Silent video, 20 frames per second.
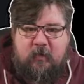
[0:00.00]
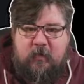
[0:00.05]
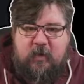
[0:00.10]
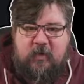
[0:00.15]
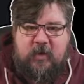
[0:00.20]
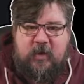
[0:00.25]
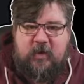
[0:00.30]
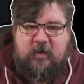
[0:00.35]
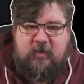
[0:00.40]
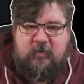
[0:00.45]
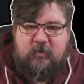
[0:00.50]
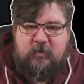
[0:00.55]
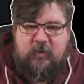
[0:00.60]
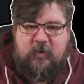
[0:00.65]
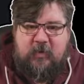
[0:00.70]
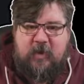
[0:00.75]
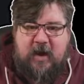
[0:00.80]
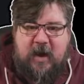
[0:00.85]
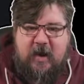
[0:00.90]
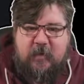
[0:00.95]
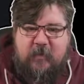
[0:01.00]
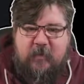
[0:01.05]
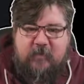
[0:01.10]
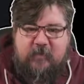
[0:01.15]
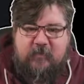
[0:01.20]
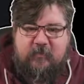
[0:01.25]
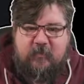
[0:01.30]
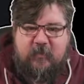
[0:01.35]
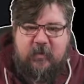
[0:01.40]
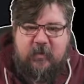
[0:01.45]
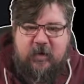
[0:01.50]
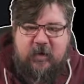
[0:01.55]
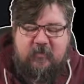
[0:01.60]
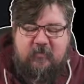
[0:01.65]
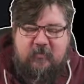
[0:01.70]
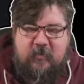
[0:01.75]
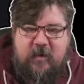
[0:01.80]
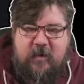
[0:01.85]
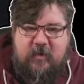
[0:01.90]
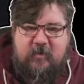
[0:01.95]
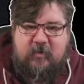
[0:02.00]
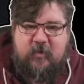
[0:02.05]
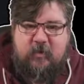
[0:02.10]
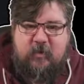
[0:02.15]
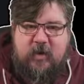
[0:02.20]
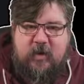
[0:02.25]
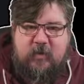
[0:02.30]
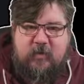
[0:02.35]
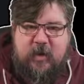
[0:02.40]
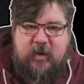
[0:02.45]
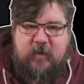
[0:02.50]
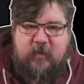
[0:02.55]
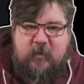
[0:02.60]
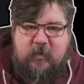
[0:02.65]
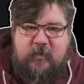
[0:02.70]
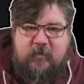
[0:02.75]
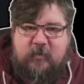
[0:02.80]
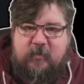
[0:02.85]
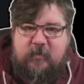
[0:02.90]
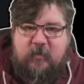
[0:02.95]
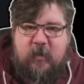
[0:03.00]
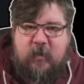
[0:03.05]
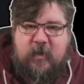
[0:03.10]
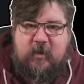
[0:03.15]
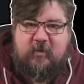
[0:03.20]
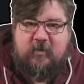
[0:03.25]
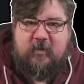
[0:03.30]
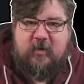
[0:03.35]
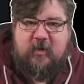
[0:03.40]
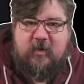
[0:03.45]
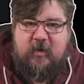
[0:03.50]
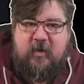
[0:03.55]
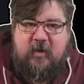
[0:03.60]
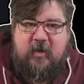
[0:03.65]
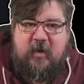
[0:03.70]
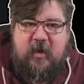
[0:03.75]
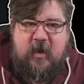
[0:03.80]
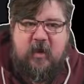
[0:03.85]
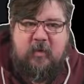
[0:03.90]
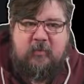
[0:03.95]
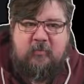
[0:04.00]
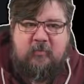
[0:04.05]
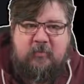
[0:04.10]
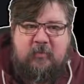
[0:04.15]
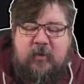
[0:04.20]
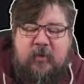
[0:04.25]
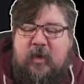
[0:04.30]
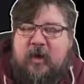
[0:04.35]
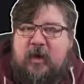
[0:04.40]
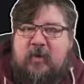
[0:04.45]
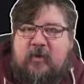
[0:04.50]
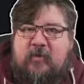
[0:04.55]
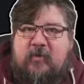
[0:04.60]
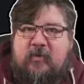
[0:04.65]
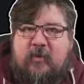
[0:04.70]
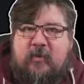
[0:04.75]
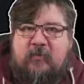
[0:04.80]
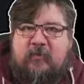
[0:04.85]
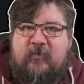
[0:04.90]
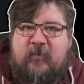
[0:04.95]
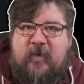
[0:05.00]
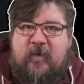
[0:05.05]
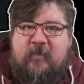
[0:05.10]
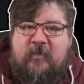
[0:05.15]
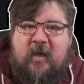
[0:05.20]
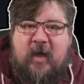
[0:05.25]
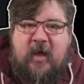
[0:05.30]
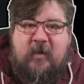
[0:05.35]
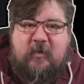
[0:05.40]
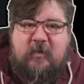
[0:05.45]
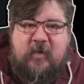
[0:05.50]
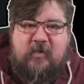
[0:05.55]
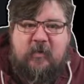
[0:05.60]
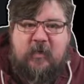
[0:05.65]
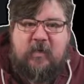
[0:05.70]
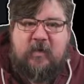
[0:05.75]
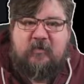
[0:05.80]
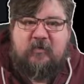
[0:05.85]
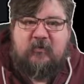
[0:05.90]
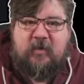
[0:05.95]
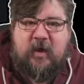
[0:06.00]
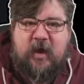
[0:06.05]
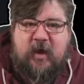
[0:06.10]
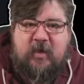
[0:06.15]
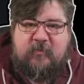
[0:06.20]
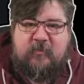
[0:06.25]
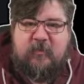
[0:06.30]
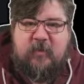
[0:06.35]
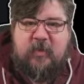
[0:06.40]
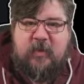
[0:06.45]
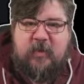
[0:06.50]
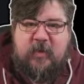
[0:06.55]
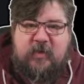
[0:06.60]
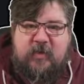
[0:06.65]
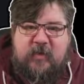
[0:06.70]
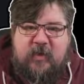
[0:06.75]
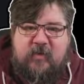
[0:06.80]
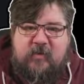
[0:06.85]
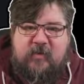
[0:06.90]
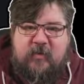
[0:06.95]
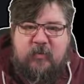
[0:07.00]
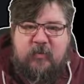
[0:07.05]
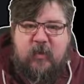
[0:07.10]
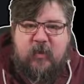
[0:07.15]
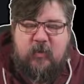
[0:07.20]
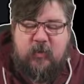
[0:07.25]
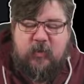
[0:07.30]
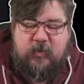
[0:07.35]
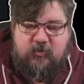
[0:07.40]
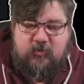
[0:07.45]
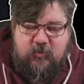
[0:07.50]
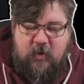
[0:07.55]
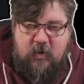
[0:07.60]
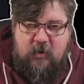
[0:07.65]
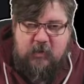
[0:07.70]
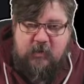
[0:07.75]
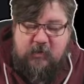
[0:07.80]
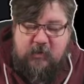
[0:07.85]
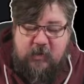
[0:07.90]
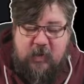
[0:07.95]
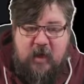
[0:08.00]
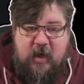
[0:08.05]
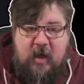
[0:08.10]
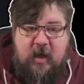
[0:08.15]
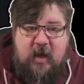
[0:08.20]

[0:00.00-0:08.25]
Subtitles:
within hours, really, of me talking about it, which was quite a brilliant sort of timing. So I didn't realise Bruno had done some work with drones.